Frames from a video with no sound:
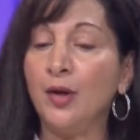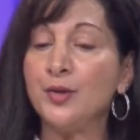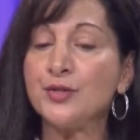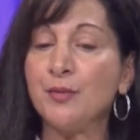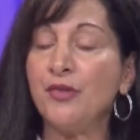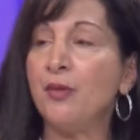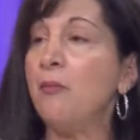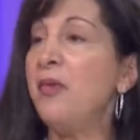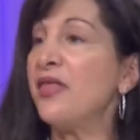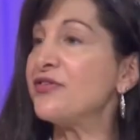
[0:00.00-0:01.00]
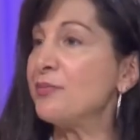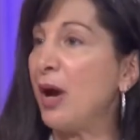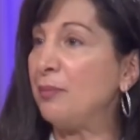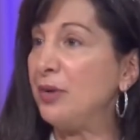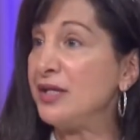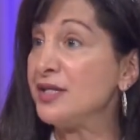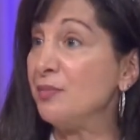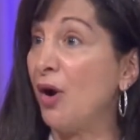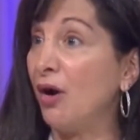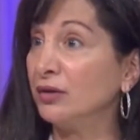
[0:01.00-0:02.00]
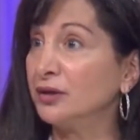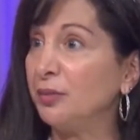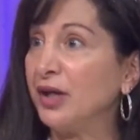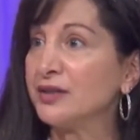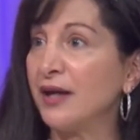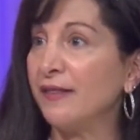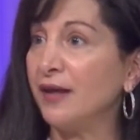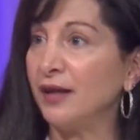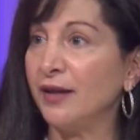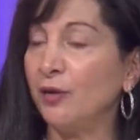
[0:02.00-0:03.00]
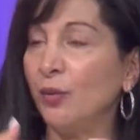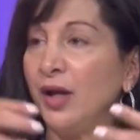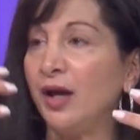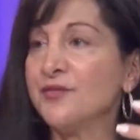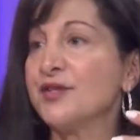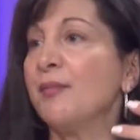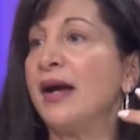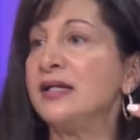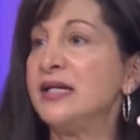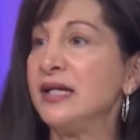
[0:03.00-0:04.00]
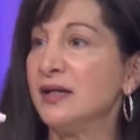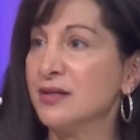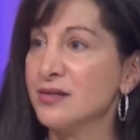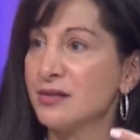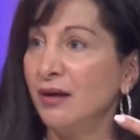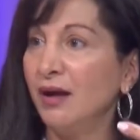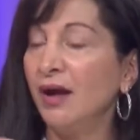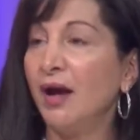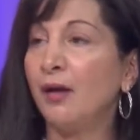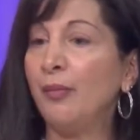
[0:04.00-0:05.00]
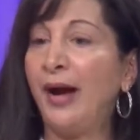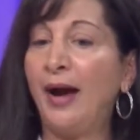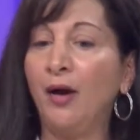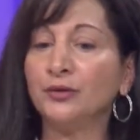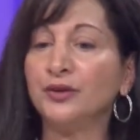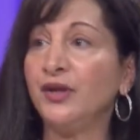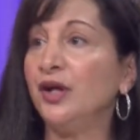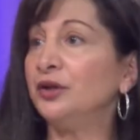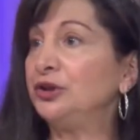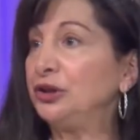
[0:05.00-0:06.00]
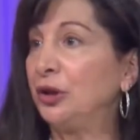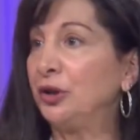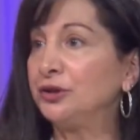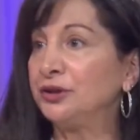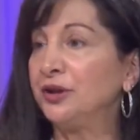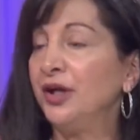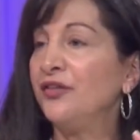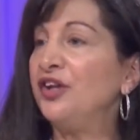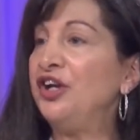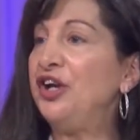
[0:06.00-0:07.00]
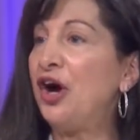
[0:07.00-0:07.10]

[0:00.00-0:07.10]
some of the myths might be debunked because I think that we have some ideas about the unchurched, mm -hmm. the mm-hmm.